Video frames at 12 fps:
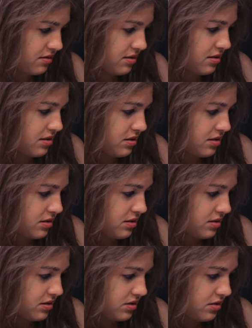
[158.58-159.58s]

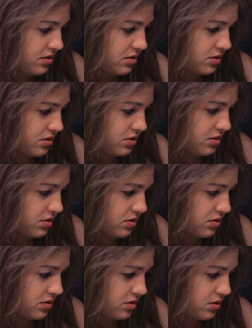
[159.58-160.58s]

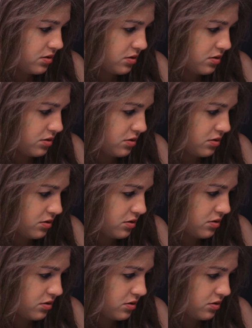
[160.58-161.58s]

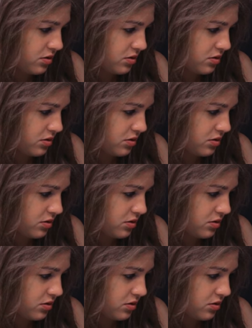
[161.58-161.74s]
(no one is talking)